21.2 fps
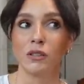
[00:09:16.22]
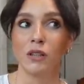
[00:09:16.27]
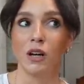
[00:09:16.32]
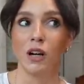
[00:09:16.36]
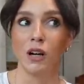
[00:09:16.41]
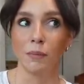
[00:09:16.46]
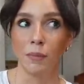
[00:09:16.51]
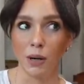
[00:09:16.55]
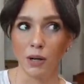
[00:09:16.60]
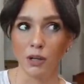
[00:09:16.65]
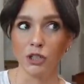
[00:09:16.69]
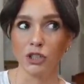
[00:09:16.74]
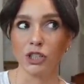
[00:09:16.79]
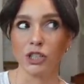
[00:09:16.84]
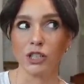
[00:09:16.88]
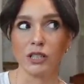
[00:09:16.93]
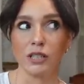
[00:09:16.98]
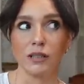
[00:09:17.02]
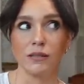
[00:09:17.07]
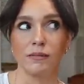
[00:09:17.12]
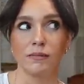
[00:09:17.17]

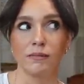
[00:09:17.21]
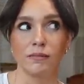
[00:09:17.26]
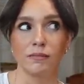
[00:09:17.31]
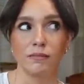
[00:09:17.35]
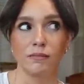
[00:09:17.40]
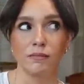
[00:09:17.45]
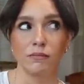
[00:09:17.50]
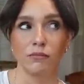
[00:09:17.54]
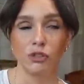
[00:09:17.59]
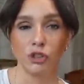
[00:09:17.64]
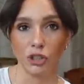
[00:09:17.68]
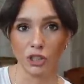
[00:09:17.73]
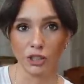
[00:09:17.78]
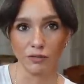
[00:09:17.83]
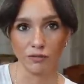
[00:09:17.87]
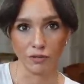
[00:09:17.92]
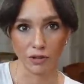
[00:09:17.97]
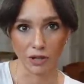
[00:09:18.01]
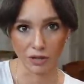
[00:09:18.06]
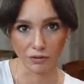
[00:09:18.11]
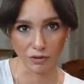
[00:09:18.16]
hibachi chicken
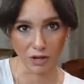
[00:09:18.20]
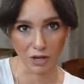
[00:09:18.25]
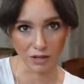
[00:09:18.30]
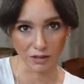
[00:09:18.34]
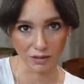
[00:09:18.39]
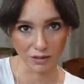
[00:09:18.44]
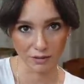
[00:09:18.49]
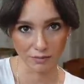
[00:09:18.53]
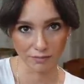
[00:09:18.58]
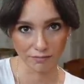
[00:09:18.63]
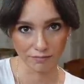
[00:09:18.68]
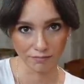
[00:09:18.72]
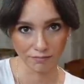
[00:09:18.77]
fried rice.